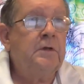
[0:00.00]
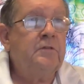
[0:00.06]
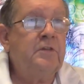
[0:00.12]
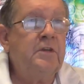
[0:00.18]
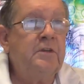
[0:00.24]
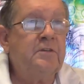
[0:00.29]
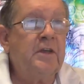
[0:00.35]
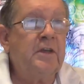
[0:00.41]

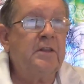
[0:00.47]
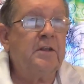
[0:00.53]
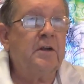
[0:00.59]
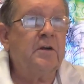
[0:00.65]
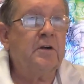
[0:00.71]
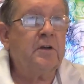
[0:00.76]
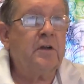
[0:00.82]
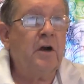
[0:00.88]
She said
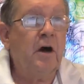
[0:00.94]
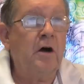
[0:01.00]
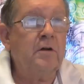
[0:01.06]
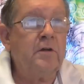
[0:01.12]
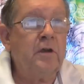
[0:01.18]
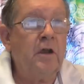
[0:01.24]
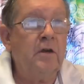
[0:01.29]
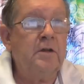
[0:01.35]
there are
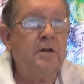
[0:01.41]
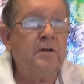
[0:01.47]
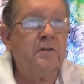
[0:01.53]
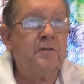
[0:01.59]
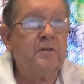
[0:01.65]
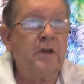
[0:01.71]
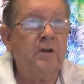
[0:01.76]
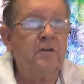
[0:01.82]
ongoing
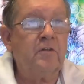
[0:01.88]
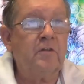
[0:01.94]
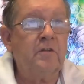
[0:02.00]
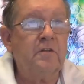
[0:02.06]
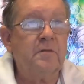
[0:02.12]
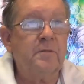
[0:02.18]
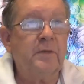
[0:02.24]
discussions